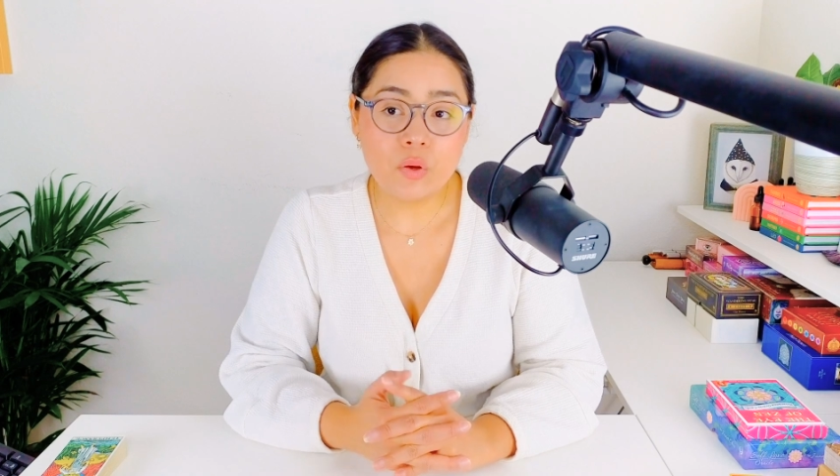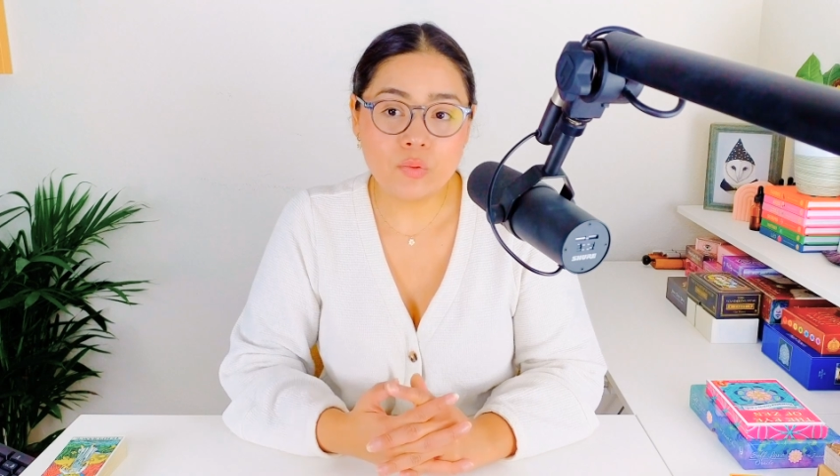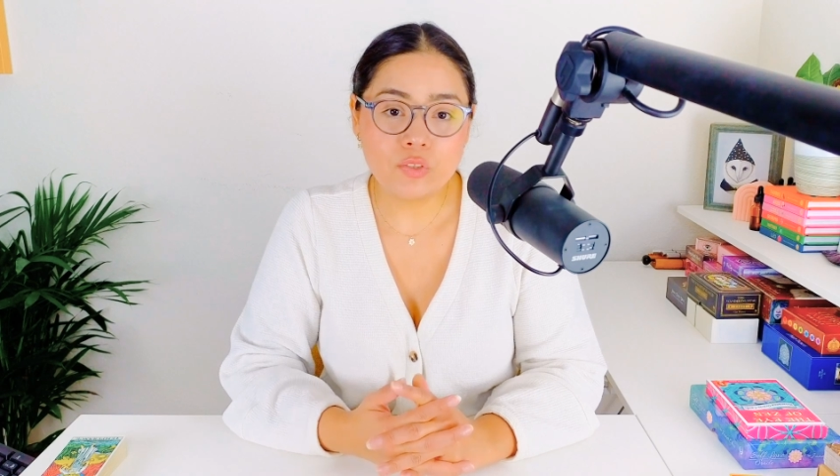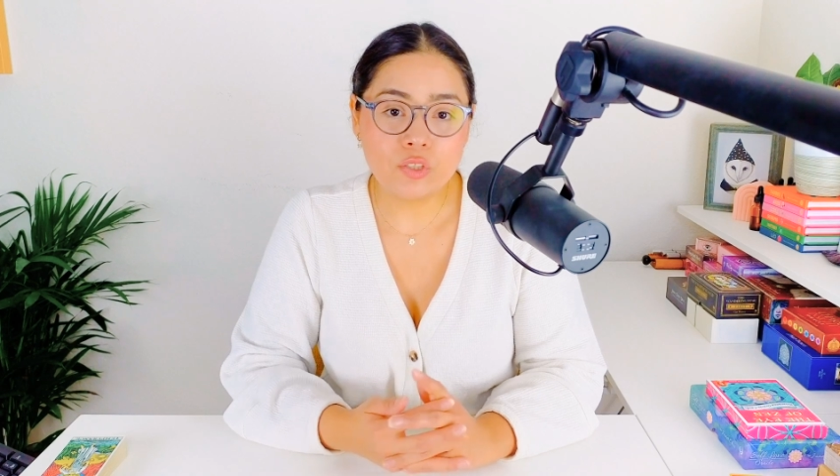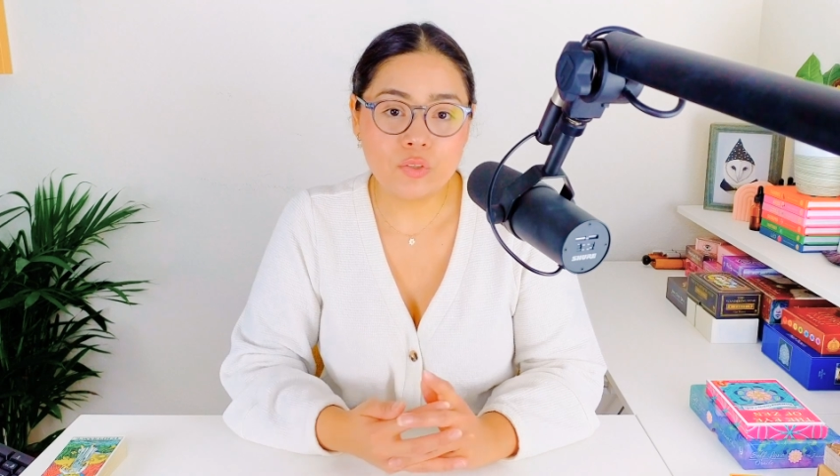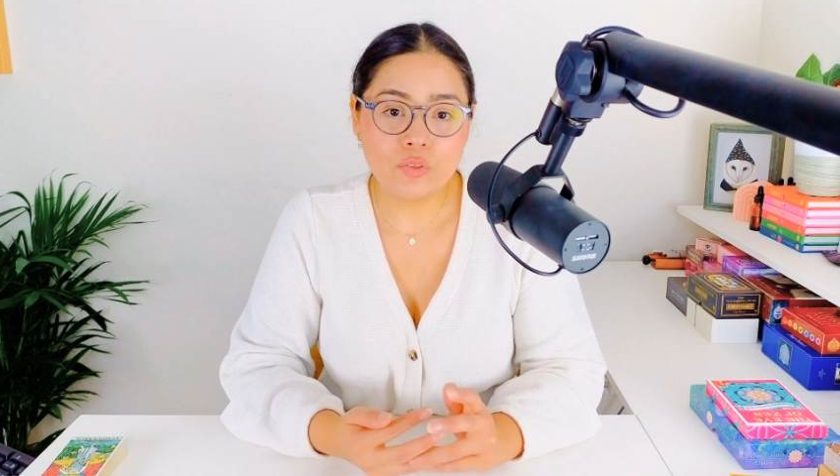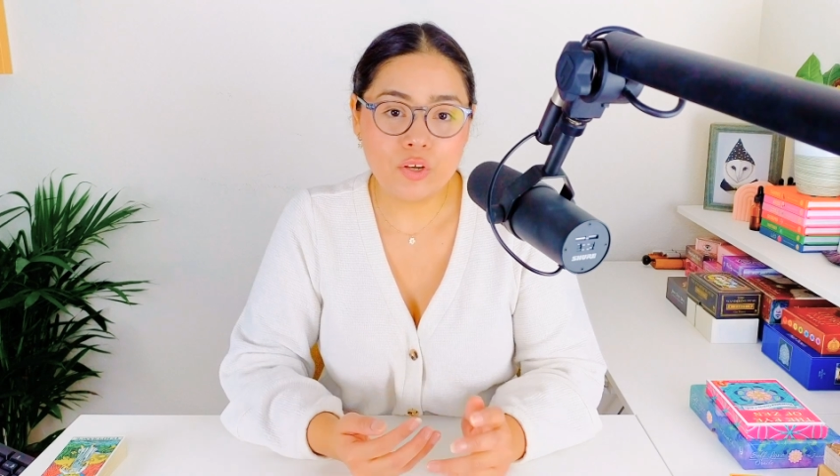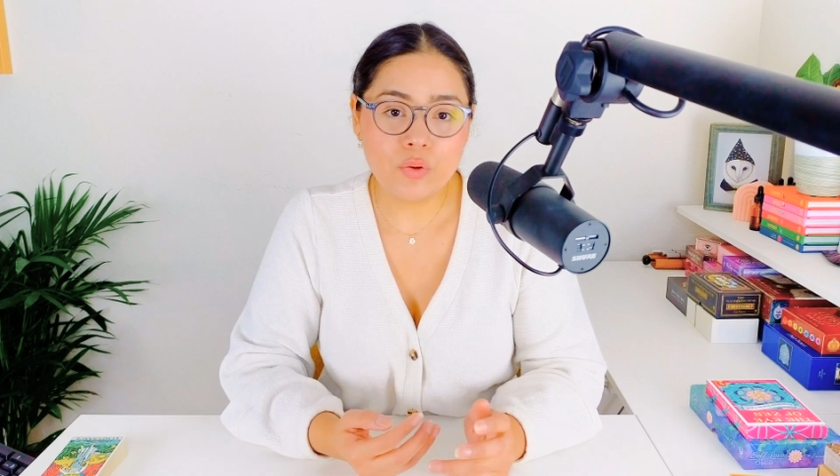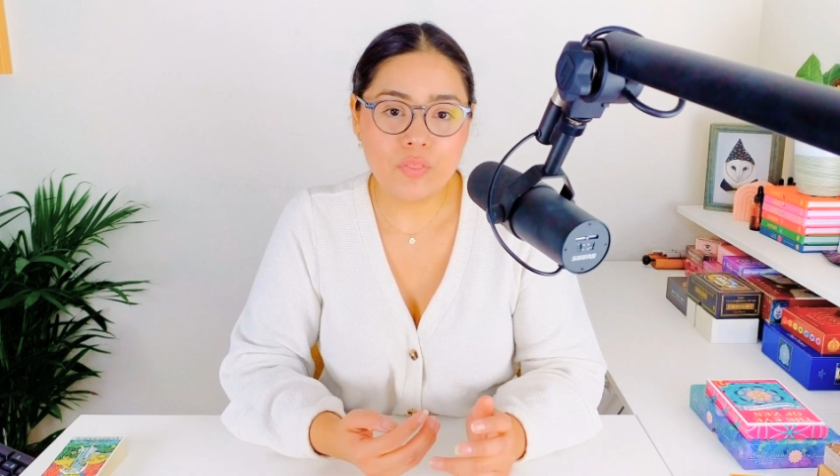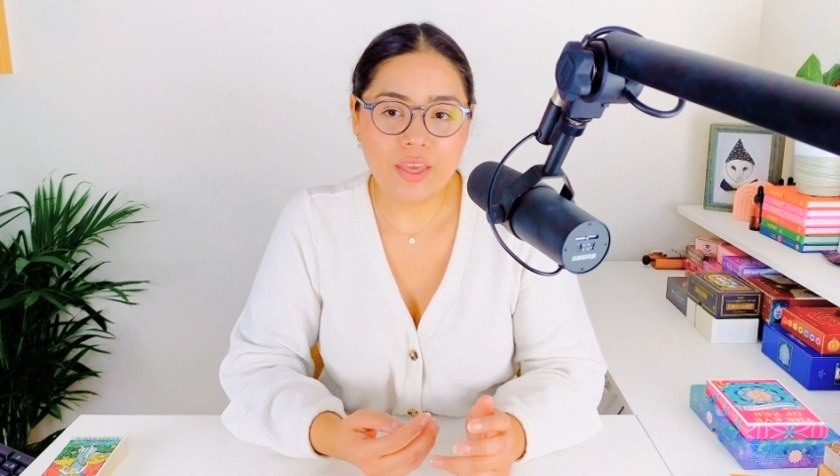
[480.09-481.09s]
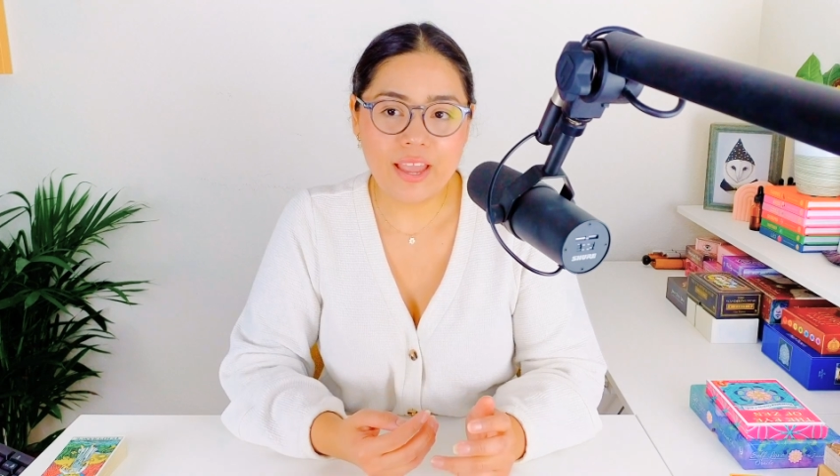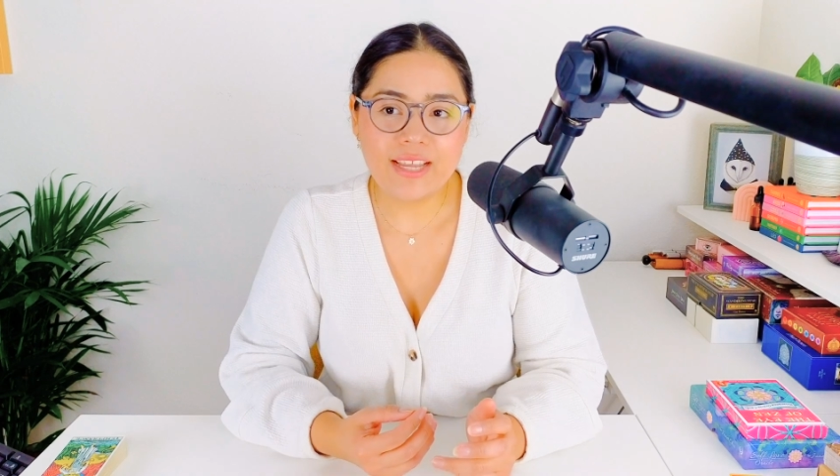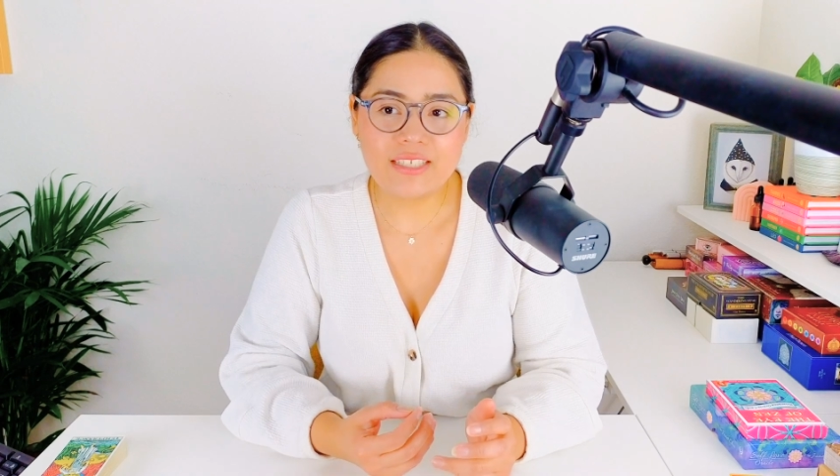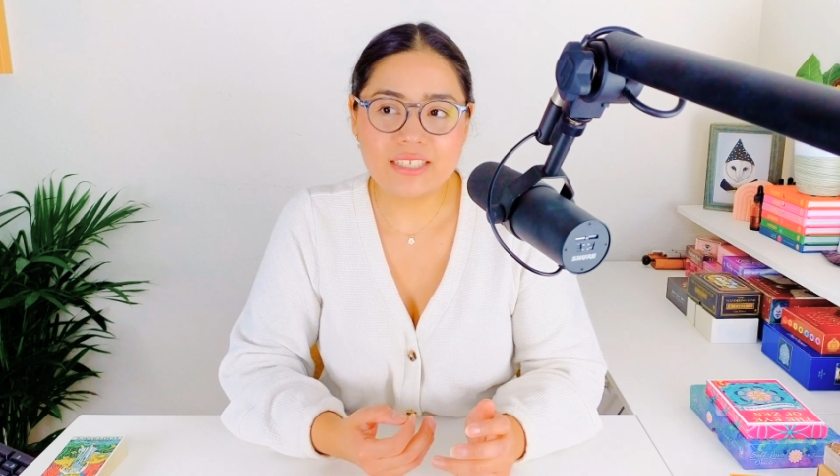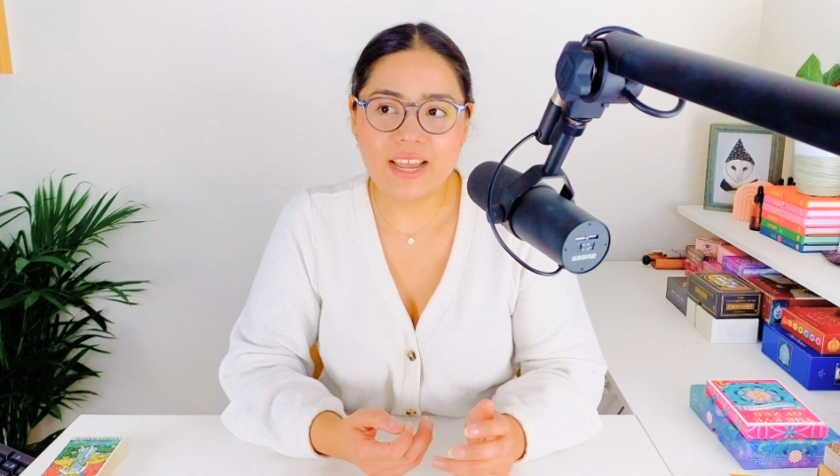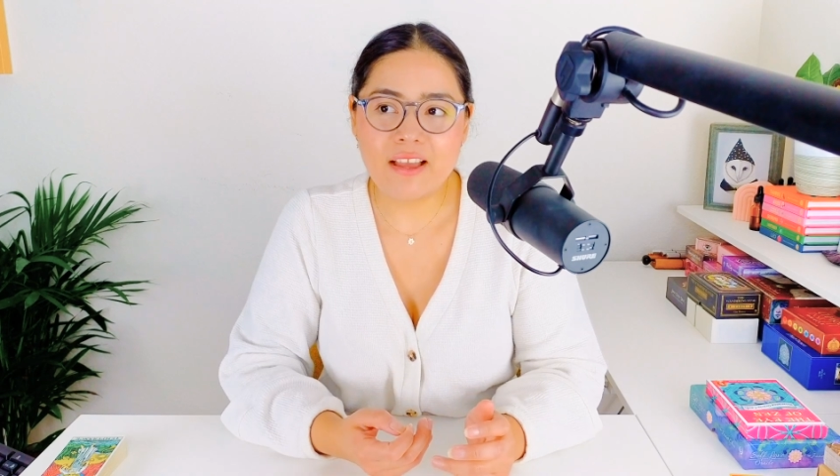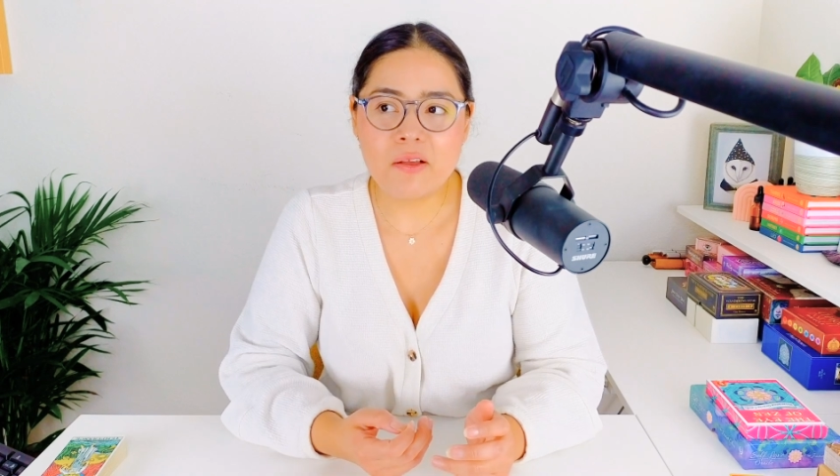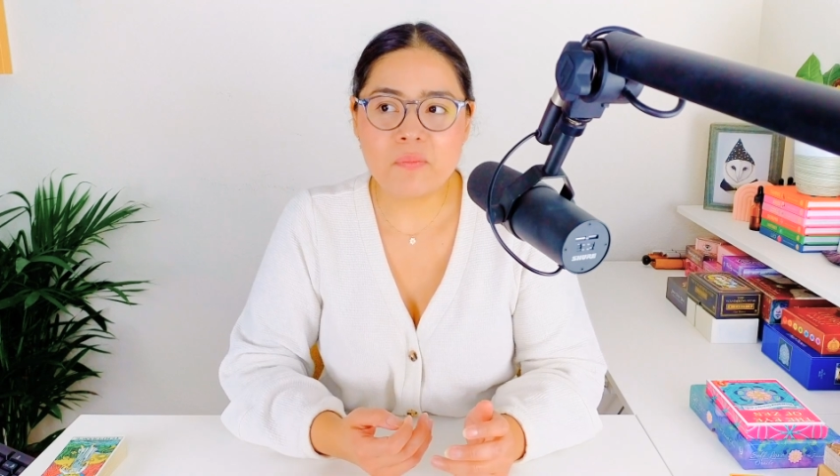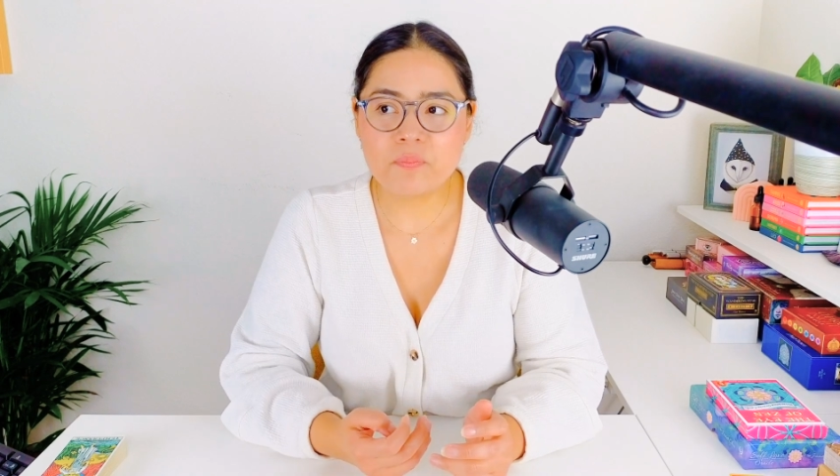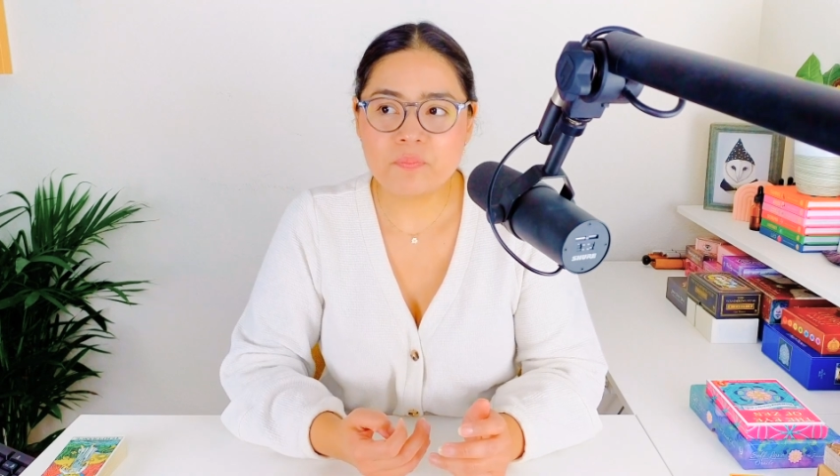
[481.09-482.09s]
also know that
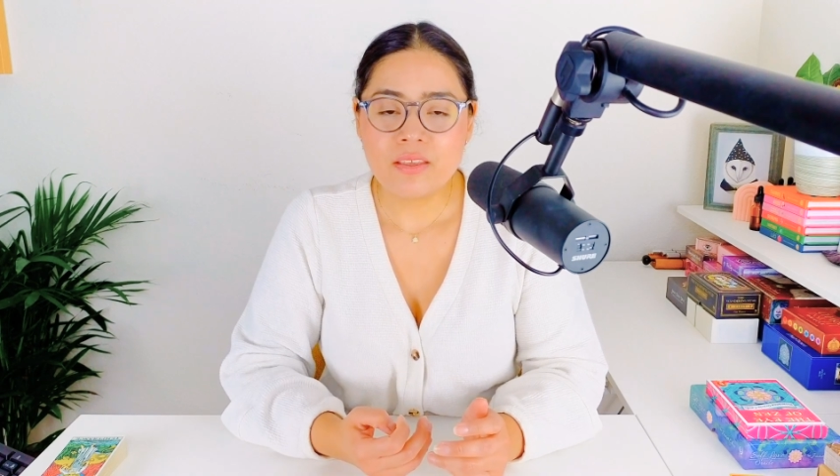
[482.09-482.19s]
um,